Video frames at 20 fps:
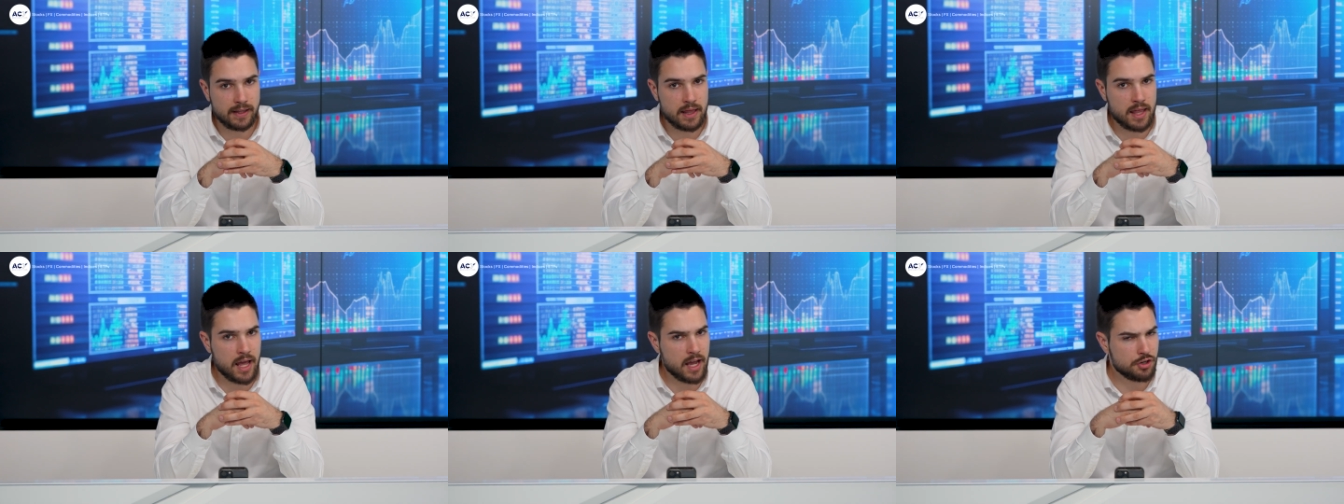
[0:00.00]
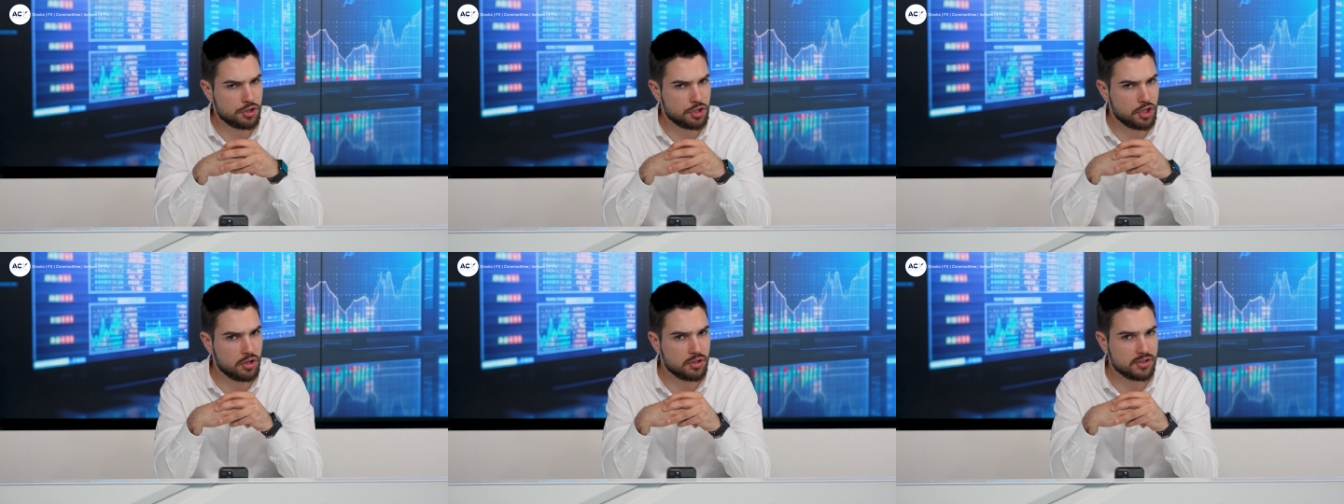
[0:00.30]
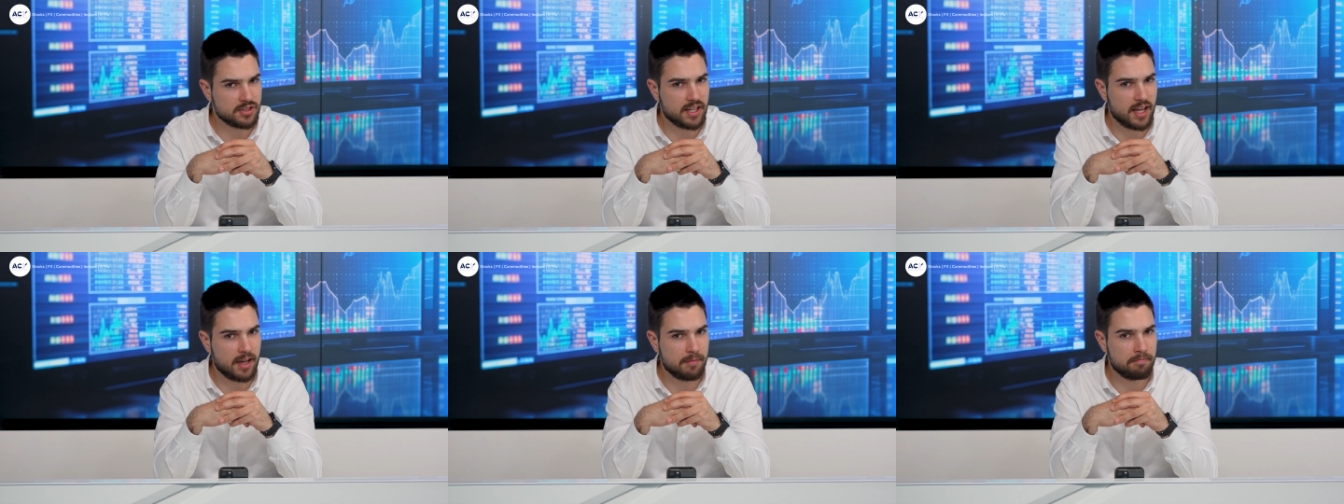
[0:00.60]
that
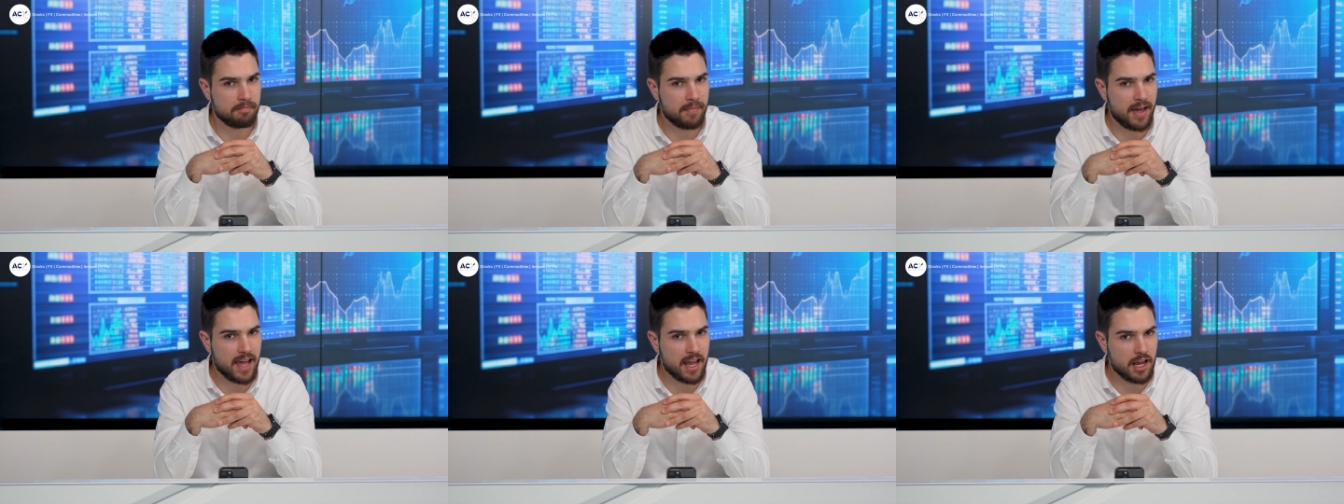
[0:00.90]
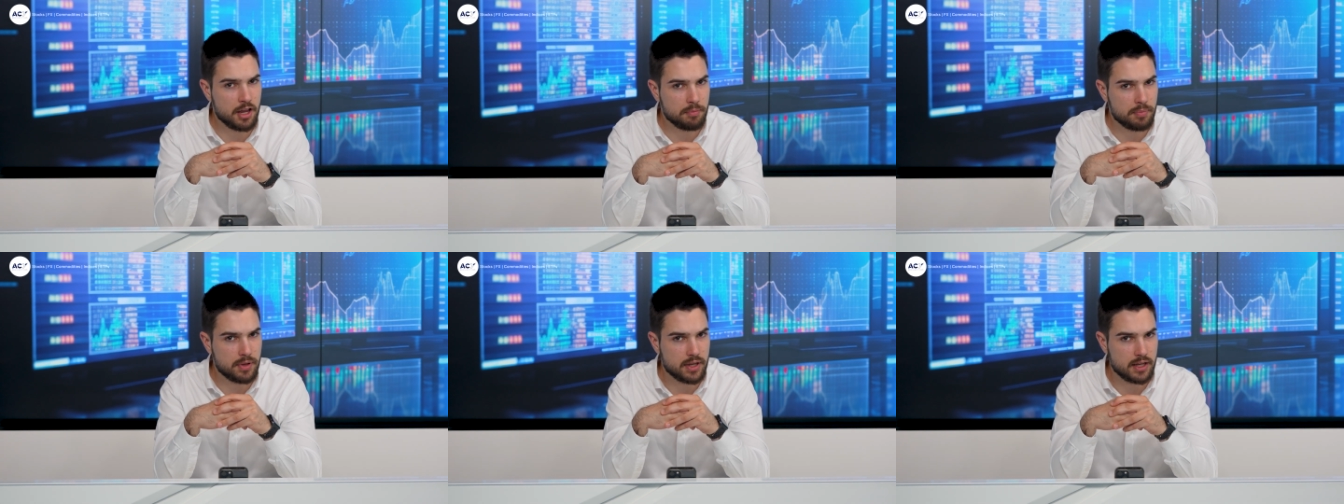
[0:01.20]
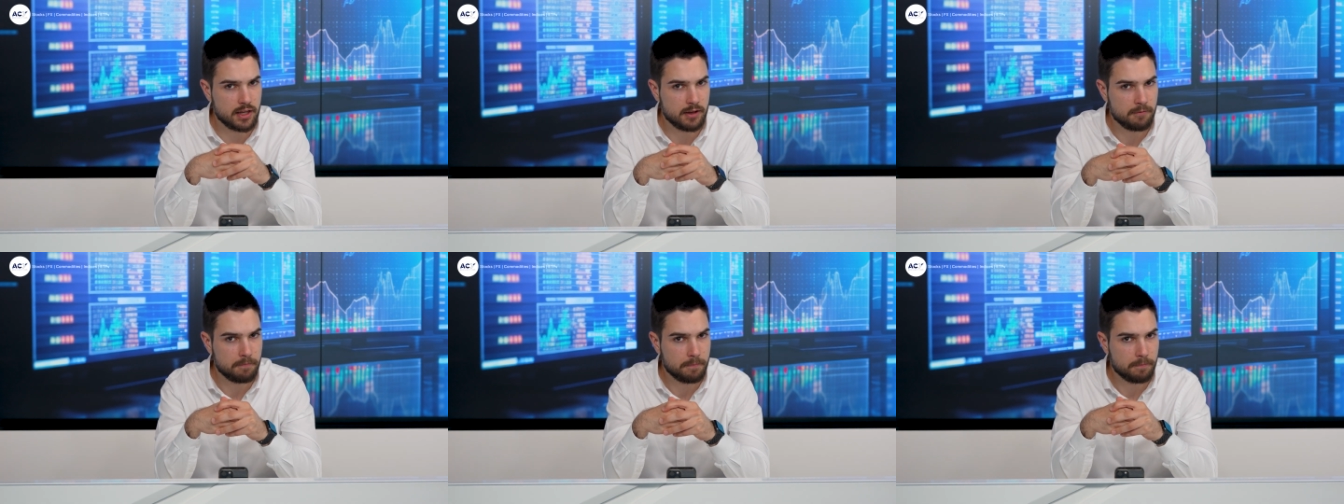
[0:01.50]
shows that
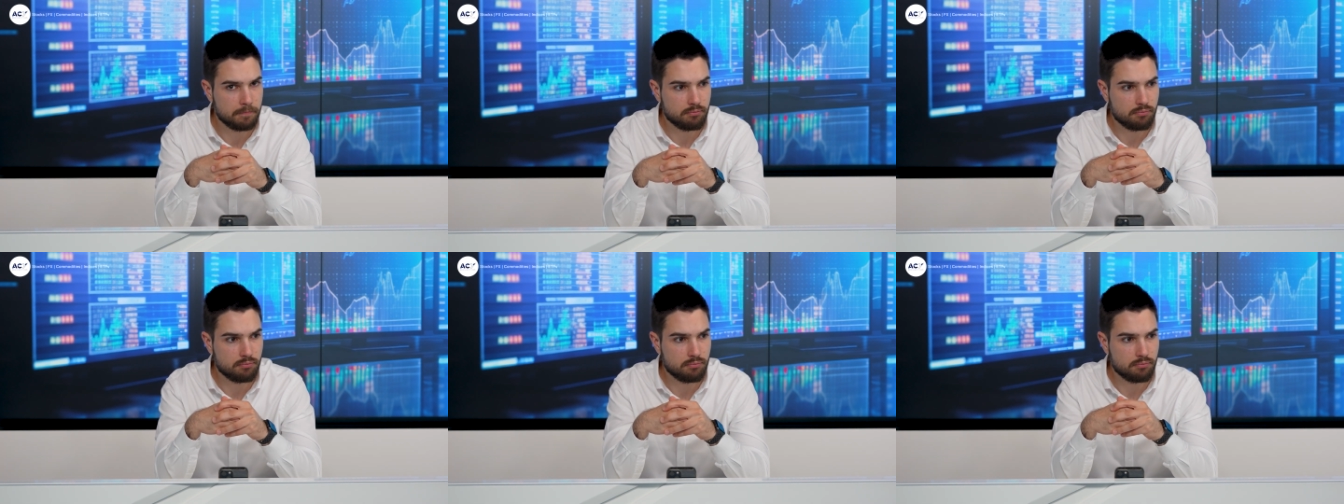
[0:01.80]
maybe,